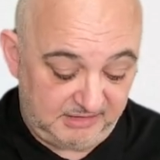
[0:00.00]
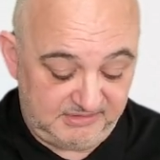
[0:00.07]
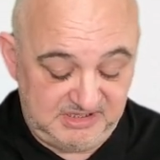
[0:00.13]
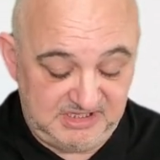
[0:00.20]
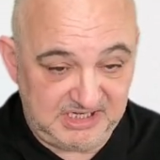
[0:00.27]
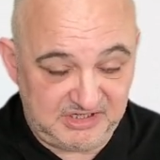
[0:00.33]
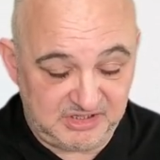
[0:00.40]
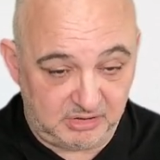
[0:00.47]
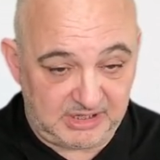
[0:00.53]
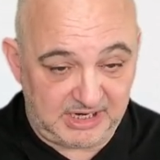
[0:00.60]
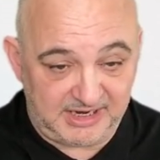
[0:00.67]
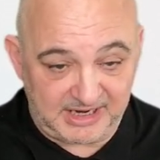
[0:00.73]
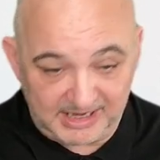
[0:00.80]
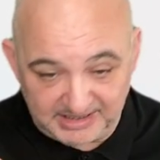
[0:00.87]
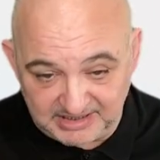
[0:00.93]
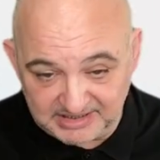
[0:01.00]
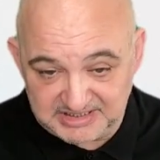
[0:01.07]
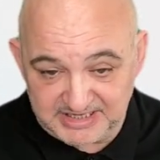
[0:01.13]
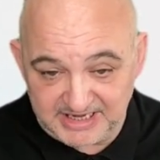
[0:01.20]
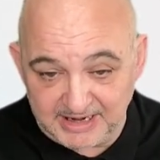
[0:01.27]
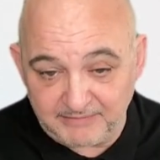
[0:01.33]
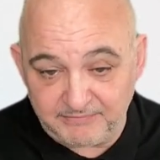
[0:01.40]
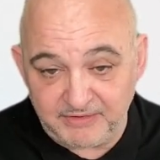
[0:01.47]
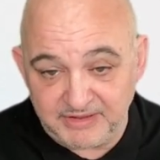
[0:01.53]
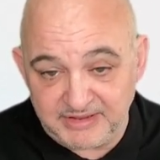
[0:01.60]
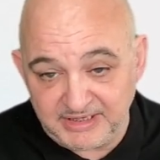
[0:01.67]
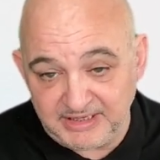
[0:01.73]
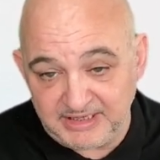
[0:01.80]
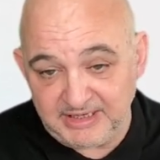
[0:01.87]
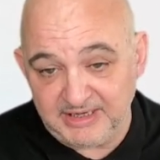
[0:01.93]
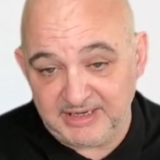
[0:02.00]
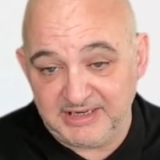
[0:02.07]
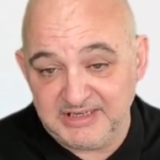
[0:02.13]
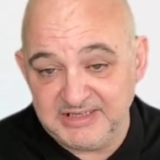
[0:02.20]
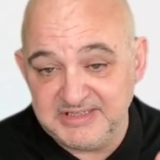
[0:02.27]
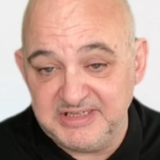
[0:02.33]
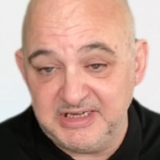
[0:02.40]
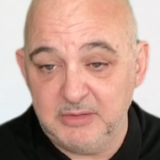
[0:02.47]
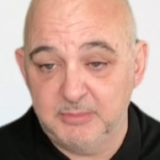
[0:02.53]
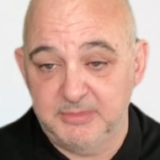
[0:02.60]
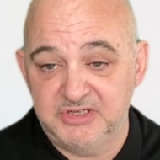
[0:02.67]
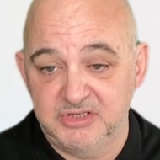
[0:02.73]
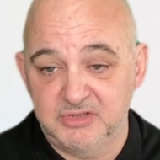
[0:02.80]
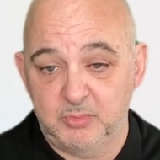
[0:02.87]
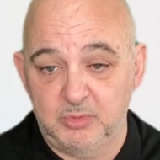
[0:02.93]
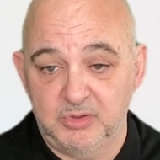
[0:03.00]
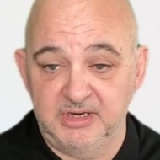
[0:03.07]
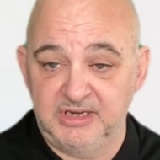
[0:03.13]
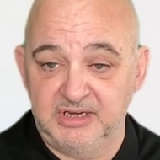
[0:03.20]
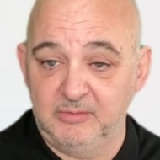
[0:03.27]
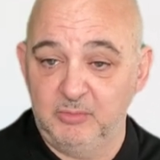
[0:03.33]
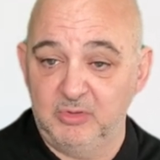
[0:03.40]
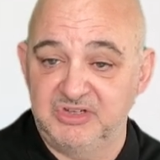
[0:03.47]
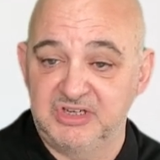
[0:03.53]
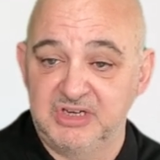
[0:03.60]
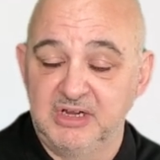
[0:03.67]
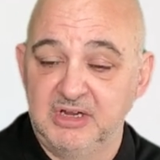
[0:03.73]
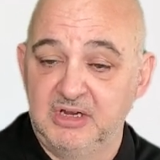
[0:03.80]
TikTok ad, I can see everything here, and I can see which is working, which